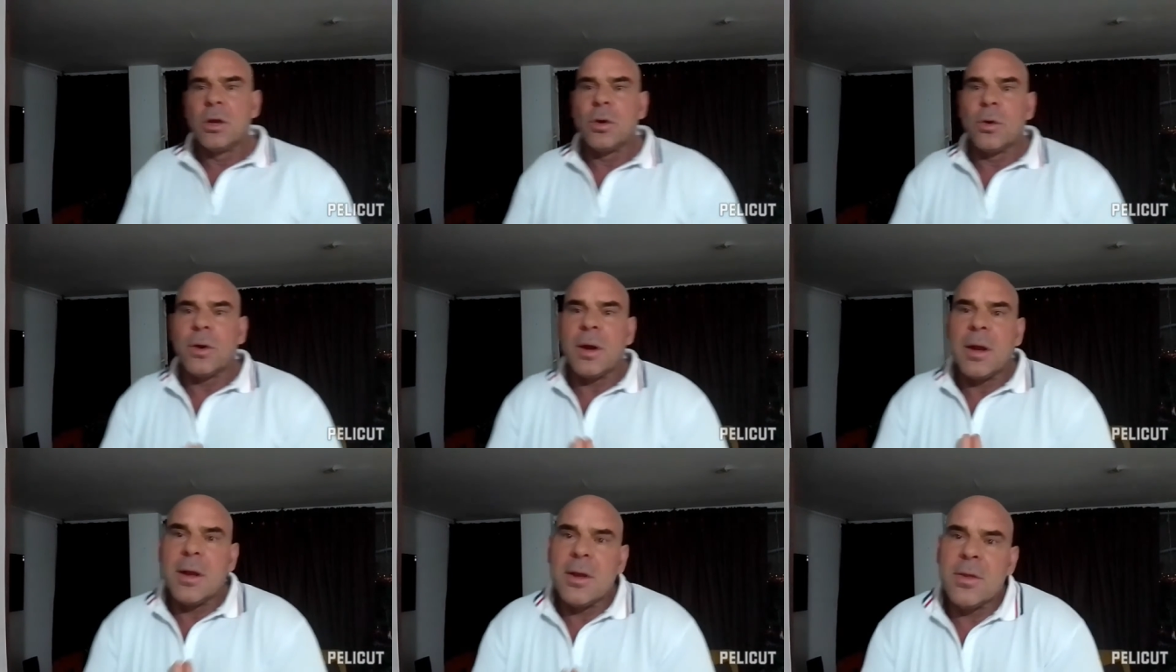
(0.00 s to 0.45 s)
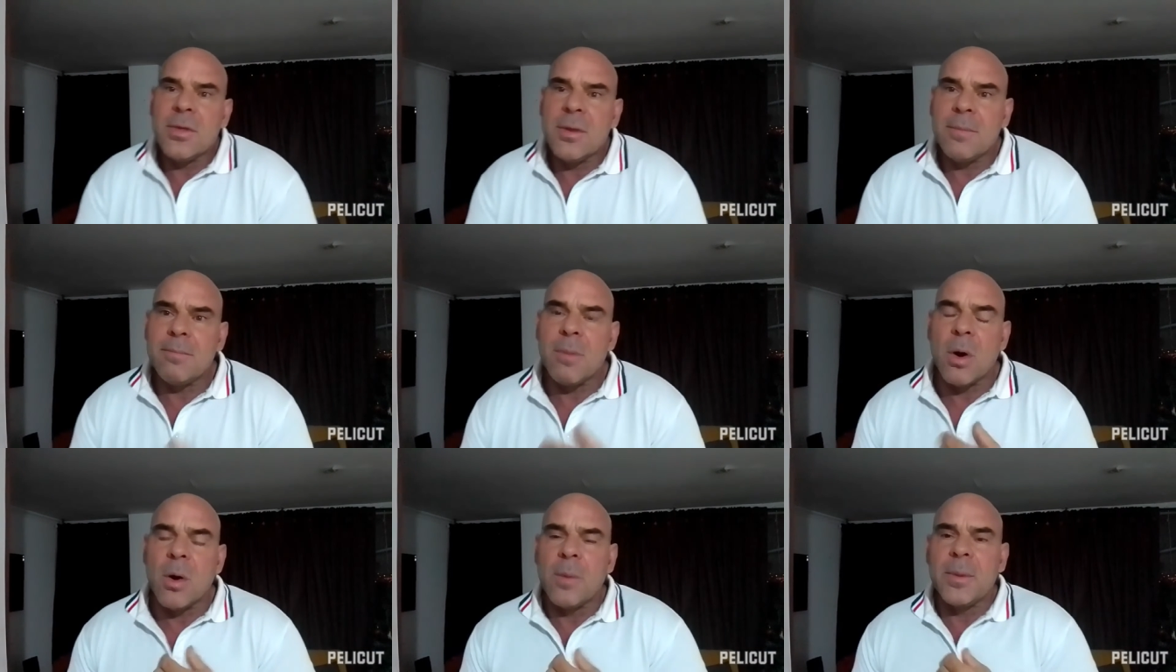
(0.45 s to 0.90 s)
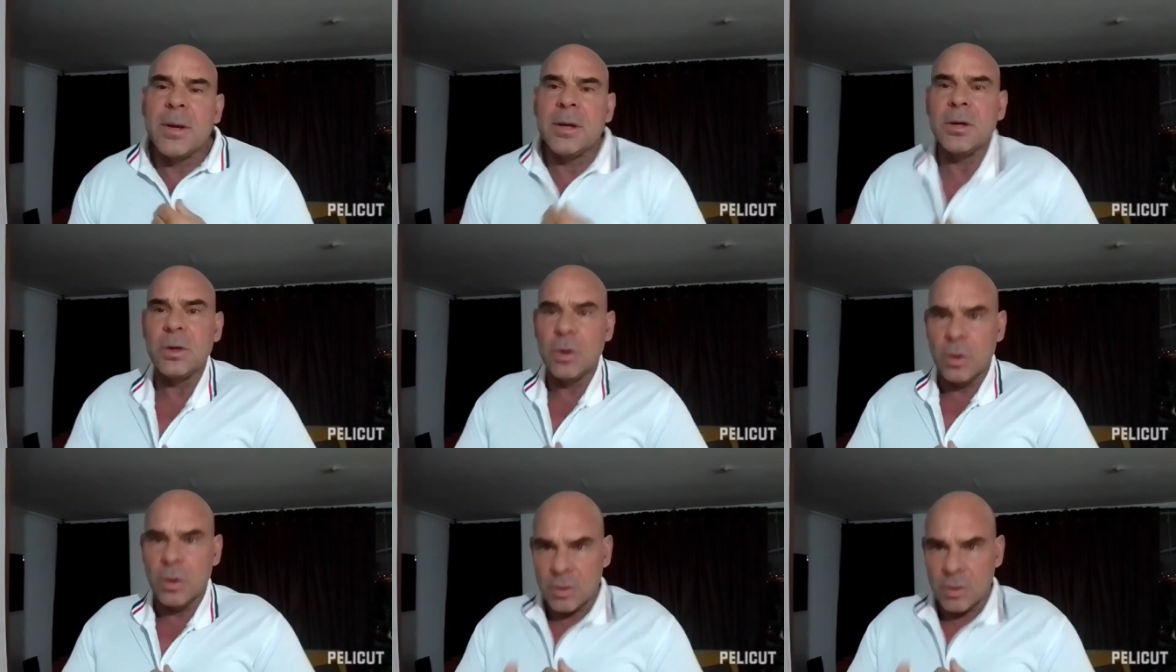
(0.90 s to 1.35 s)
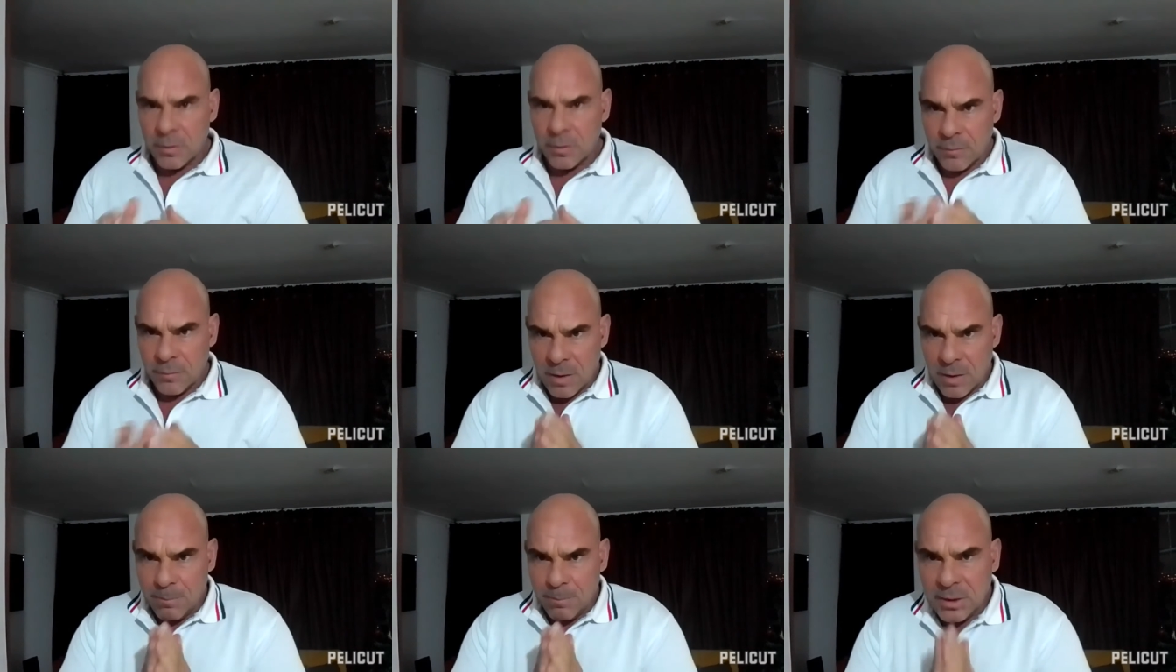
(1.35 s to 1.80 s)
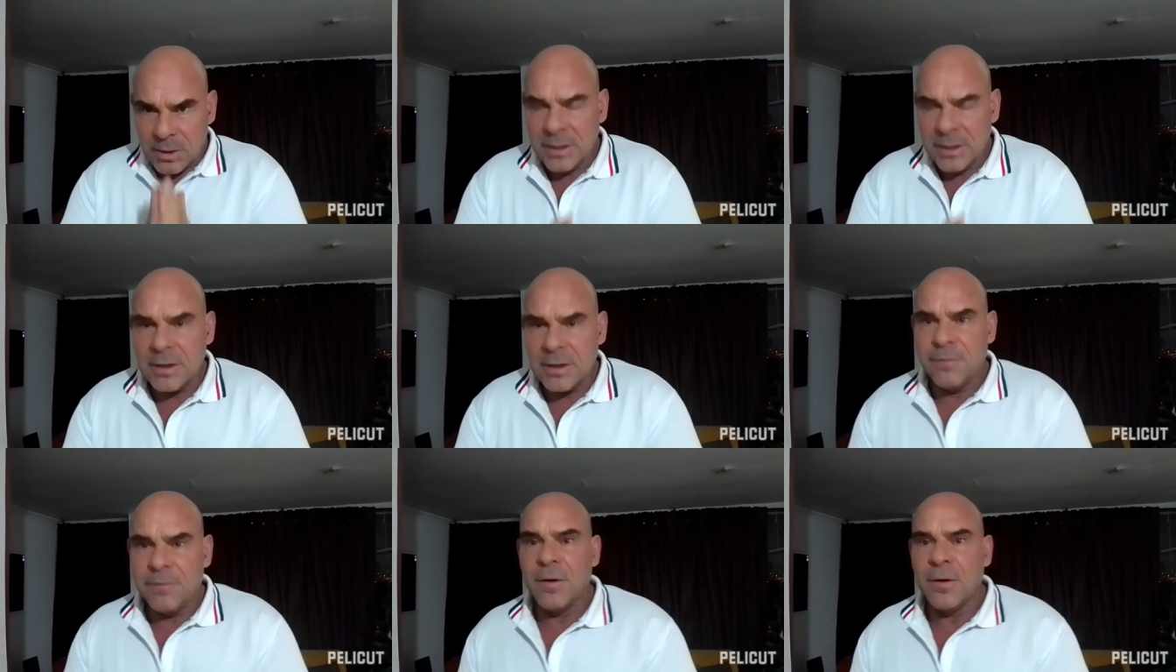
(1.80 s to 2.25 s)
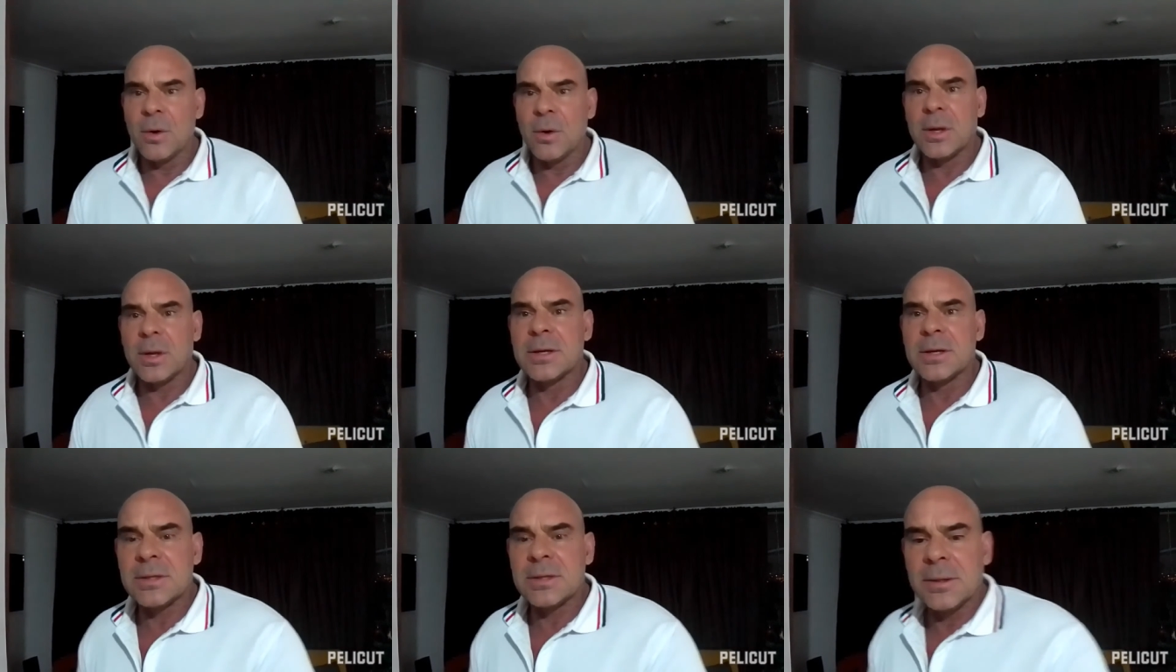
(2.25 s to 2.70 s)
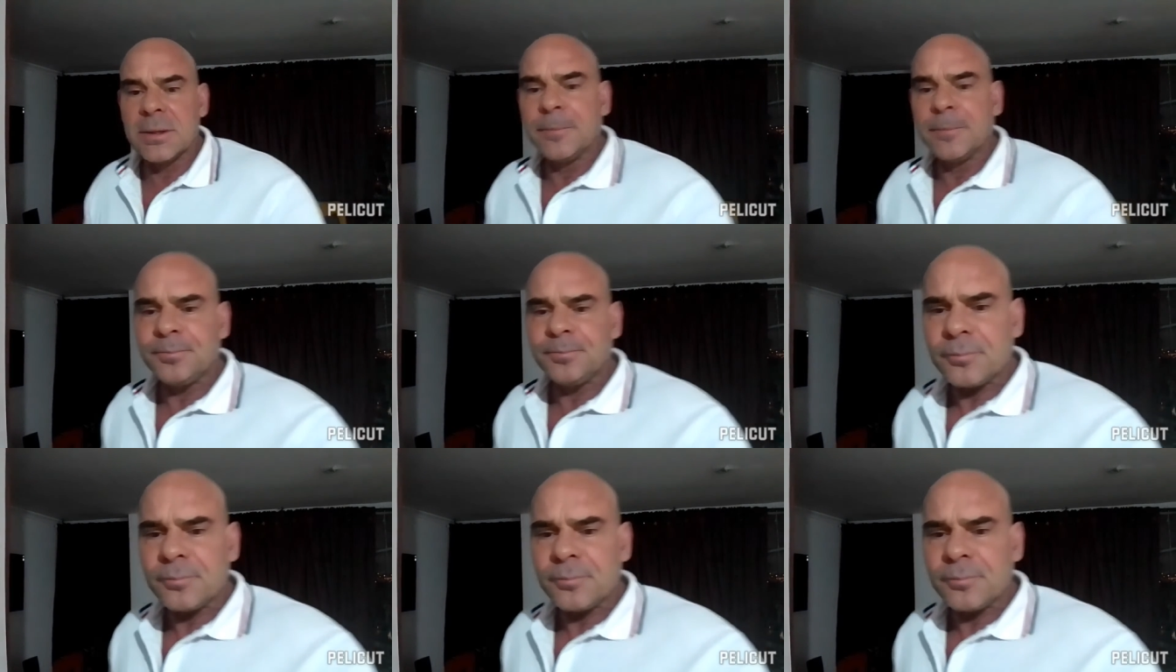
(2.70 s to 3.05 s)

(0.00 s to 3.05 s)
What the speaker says: You're in the moment. You're completely focused,